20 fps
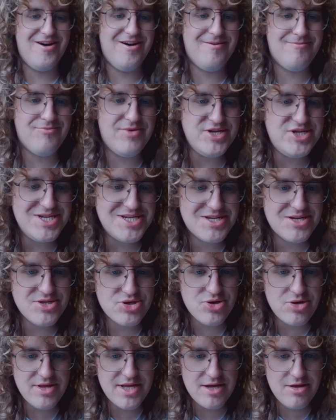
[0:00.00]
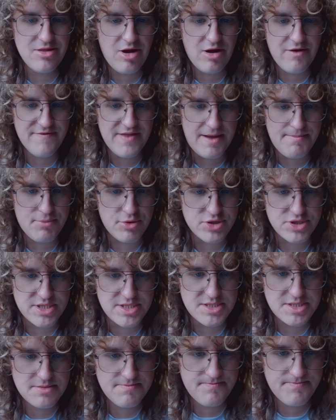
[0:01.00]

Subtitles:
which is controlling a lot of their pushes.